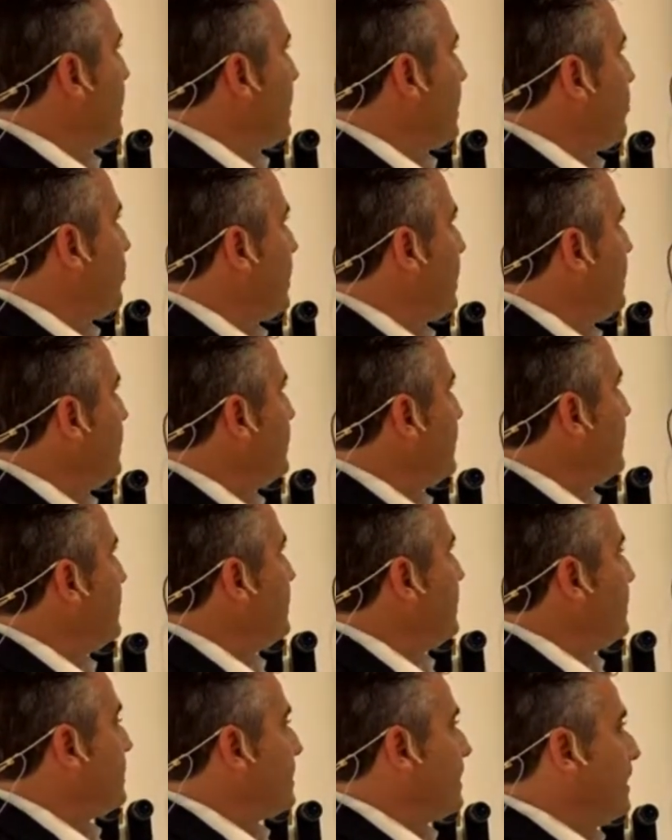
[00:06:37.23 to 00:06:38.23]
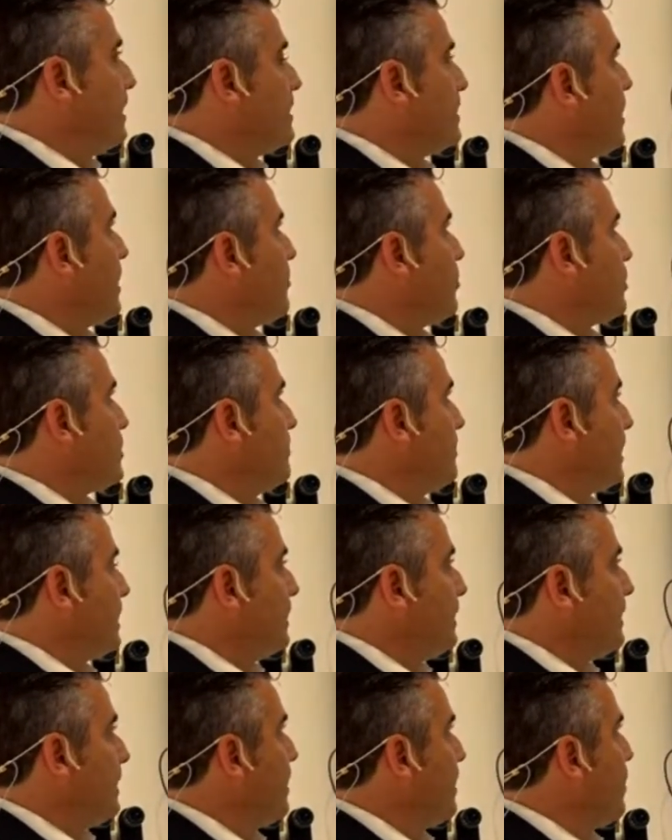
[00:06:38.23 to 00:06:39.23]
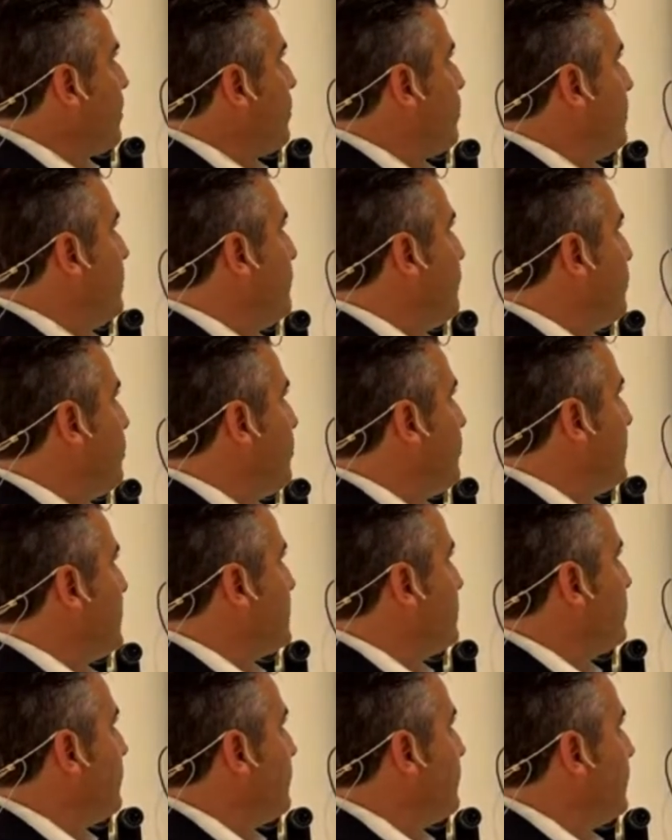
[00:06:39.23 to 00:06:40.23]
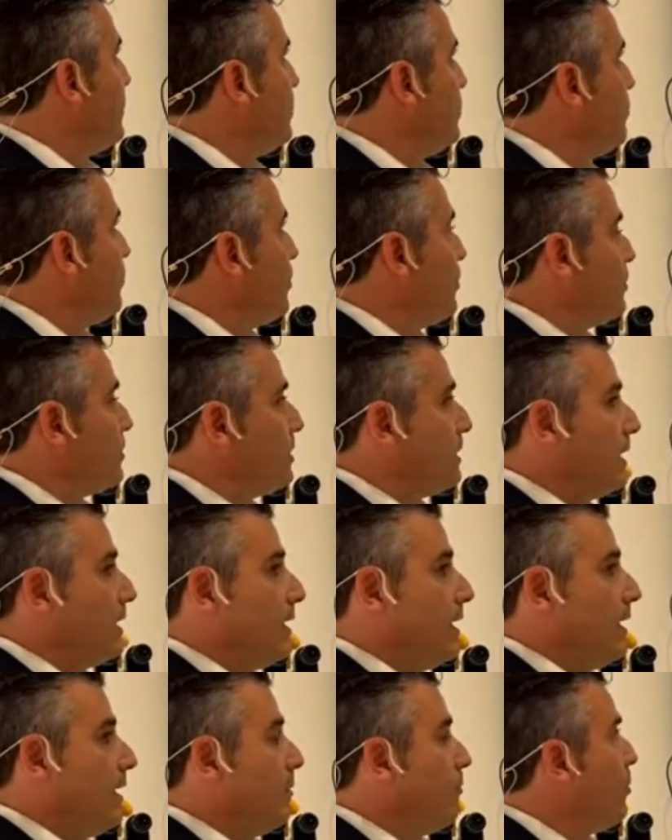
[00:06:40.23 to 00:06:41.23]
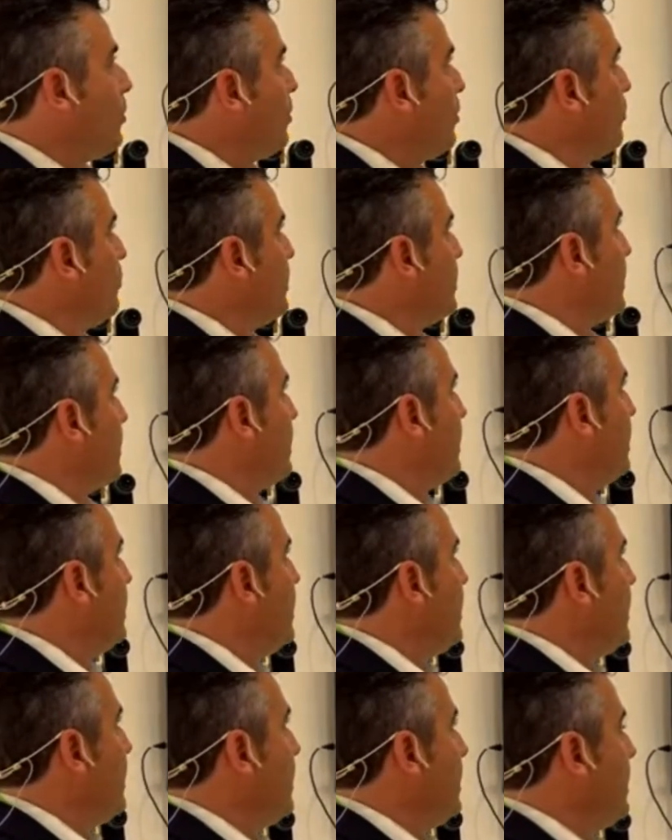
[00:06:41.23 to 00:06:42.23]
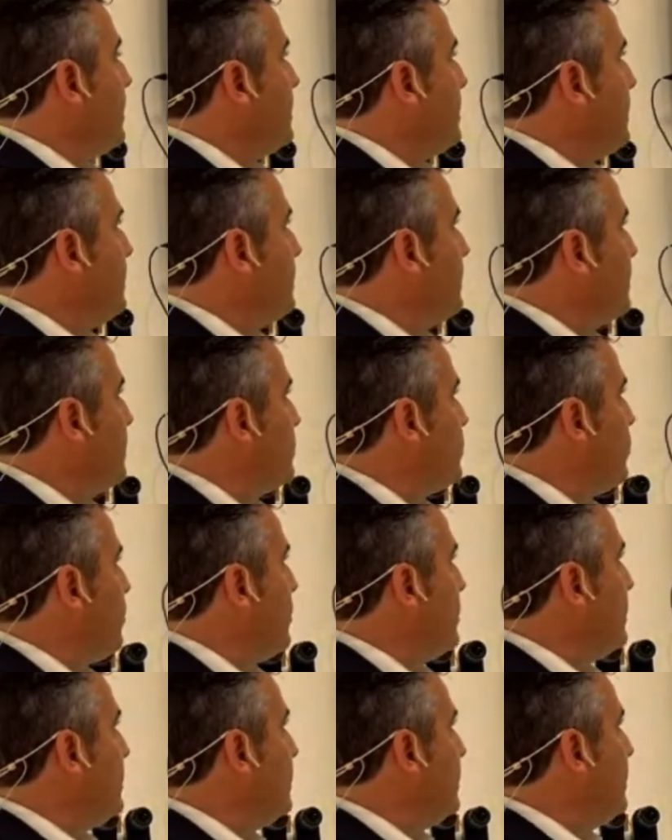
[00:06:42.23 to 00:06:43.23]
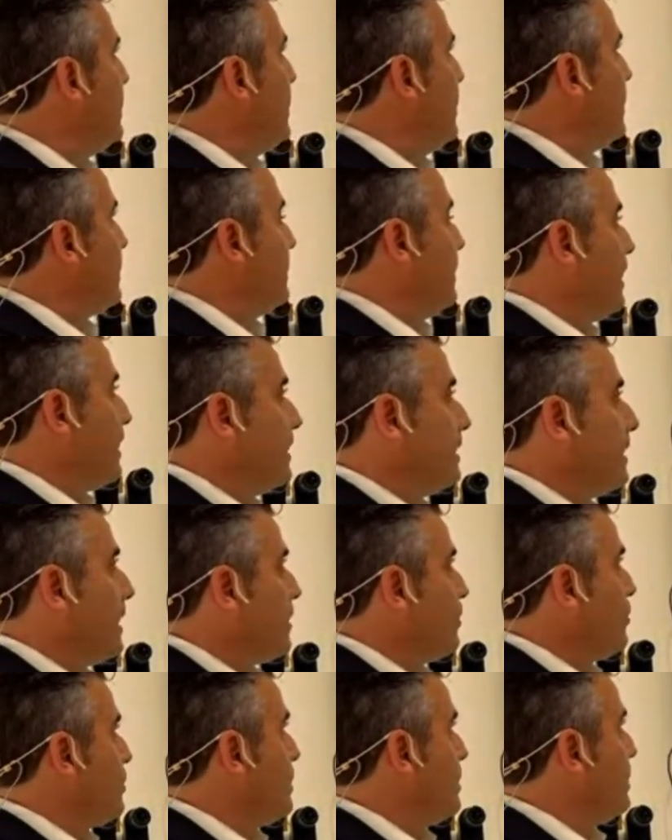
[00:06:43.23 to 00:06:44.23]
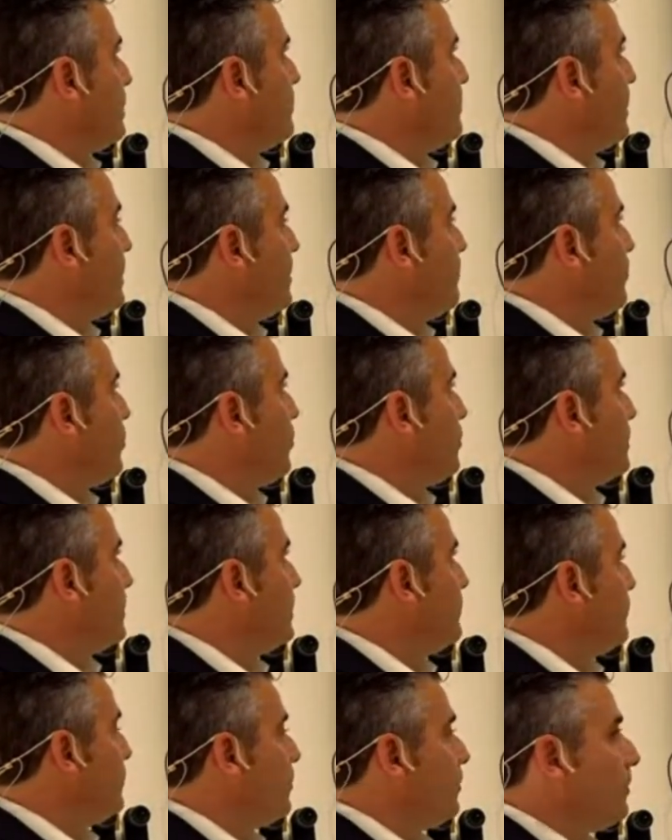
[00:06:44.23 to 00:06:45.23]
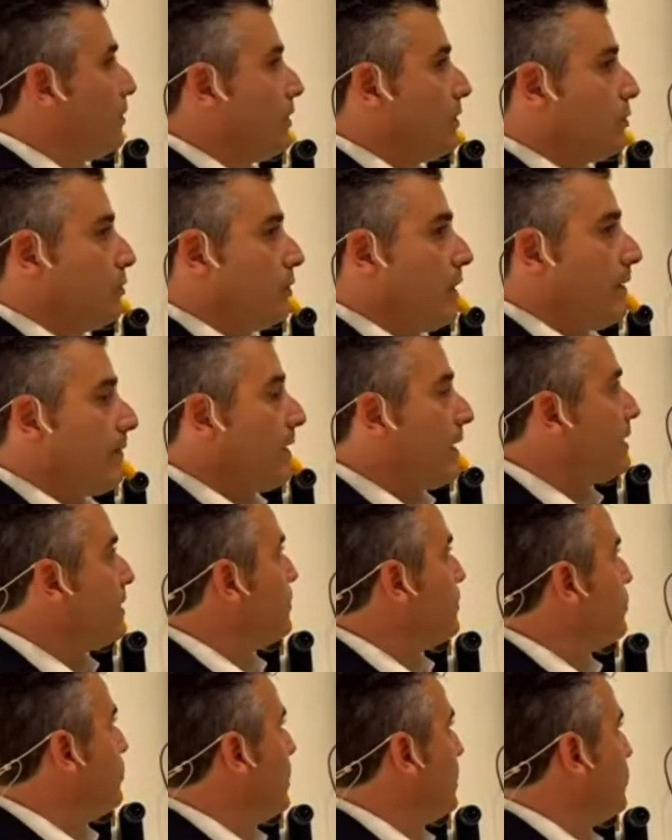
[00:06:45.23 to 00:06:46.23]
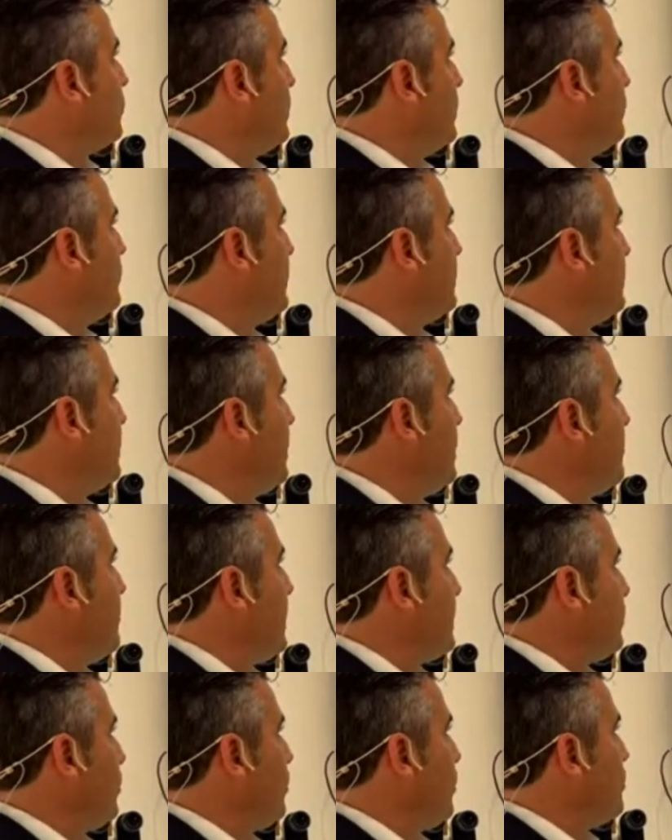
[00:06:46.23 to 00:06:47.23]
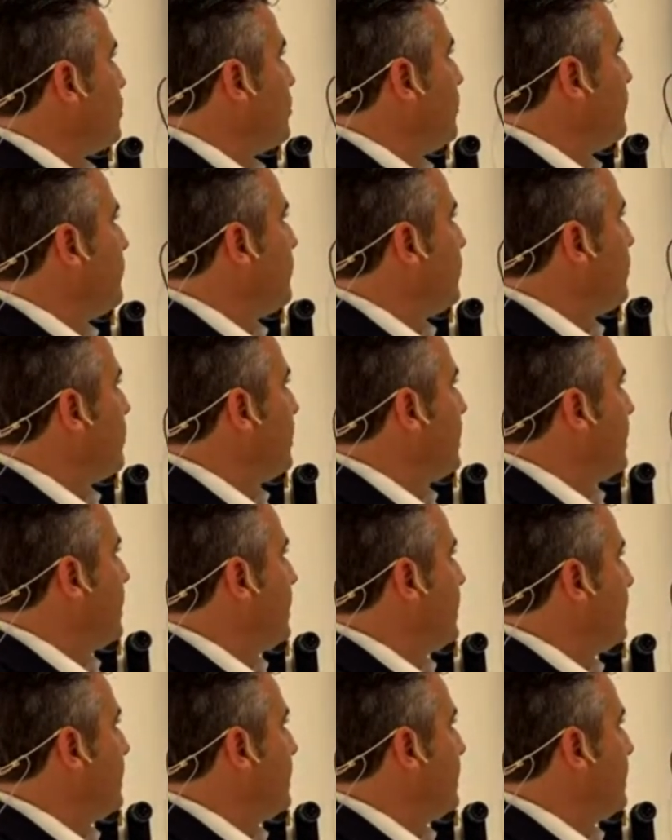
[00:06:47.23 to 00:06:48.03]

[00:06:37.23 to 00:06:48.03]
neonatal, in this case, approximately 3–4% of the newborns born with a genetic disorder. The early diagnosis is very important to have access to the treatment, but also for